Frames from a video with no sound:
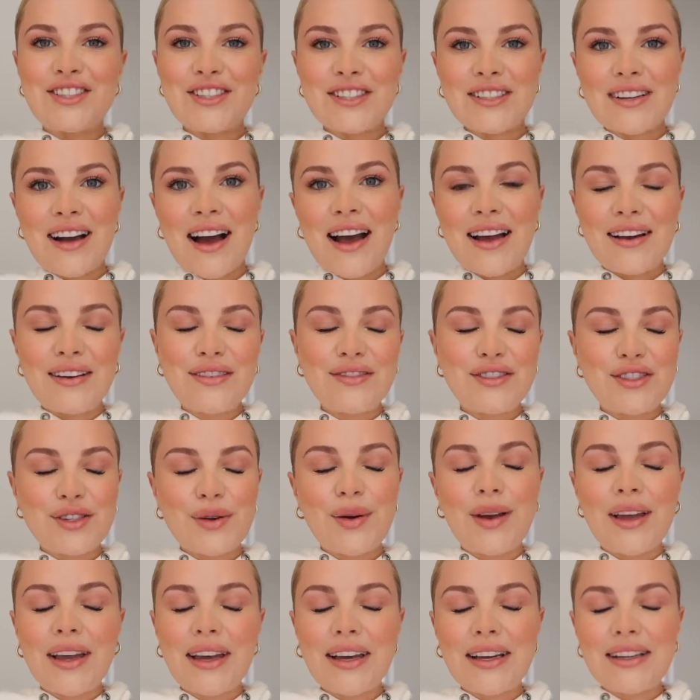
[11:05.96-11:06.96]
just kind of
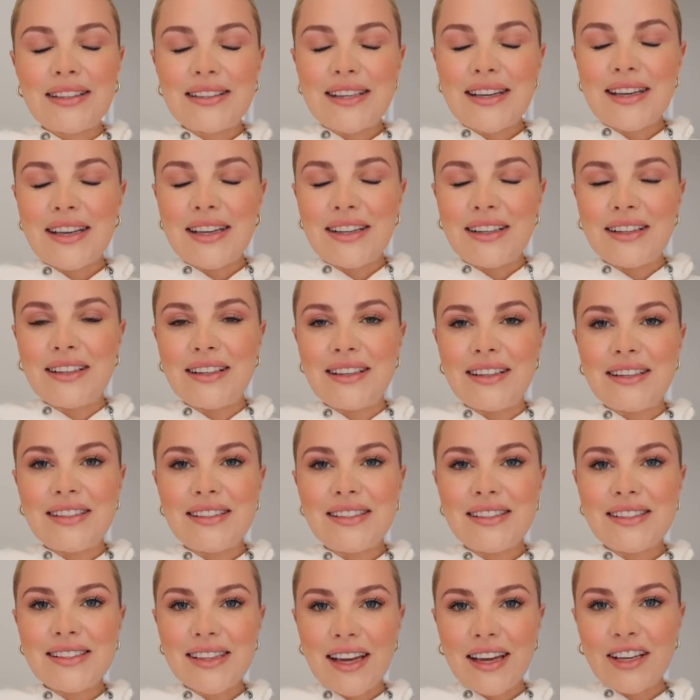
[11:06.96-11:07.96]
doing it in
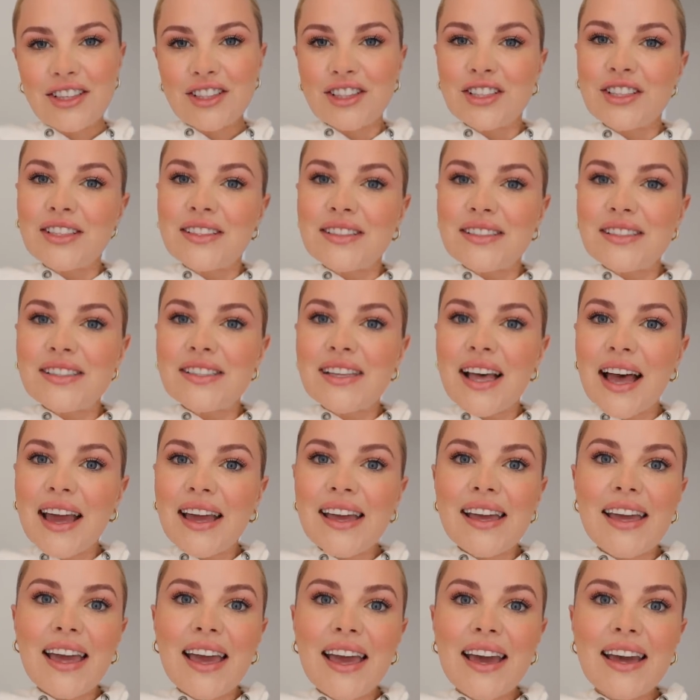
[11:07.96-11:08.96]
sections,
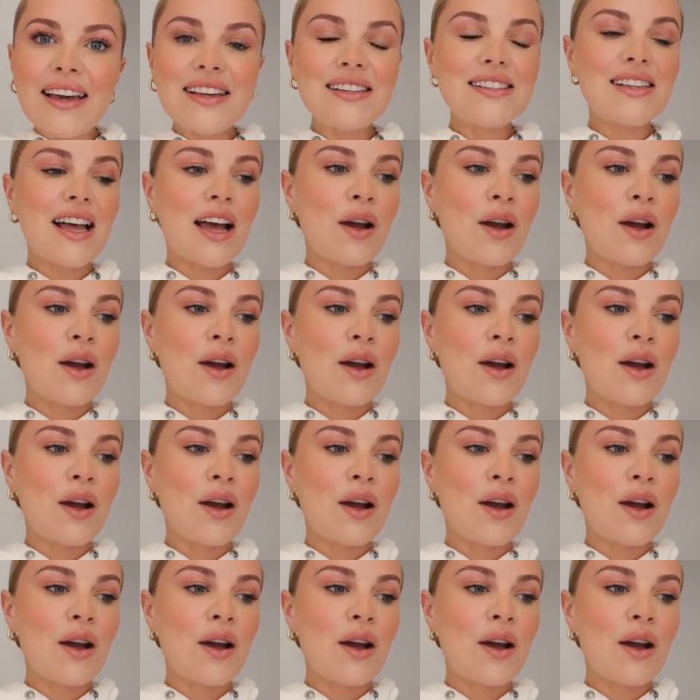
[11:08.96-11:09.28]
I guess.